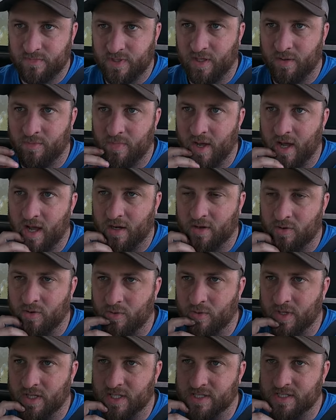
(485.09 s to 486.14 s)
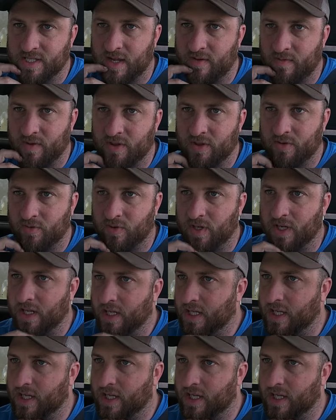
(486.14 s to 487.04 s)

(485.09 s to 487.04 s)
debacle with the 7.3.